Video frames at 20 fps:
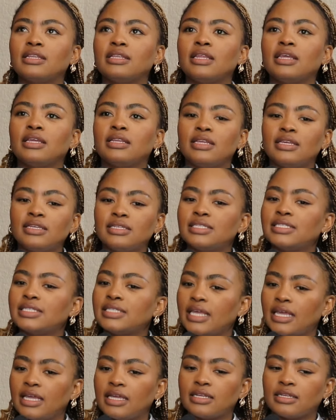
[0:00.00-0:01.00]
it, it is
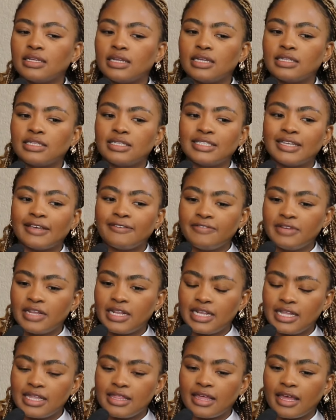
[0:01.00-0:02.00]
seen. It's
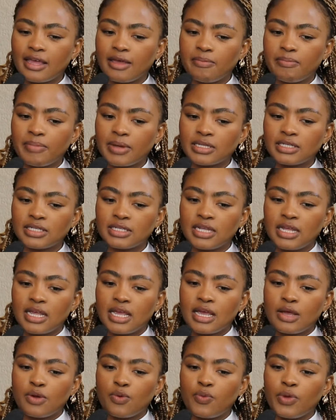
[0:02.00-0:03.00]
definitely there, but
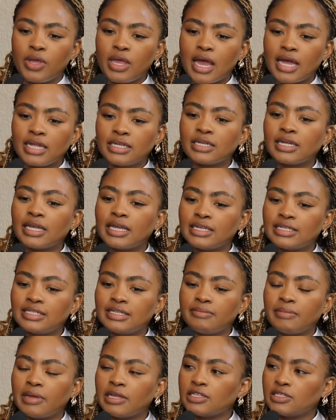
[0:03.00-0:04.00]
we
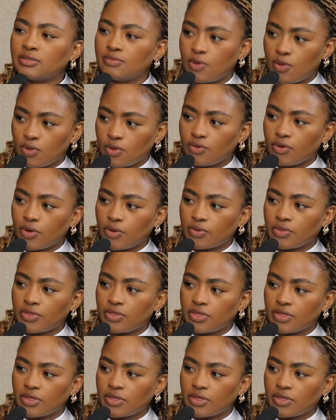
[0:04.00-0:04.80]
underestimate small growth.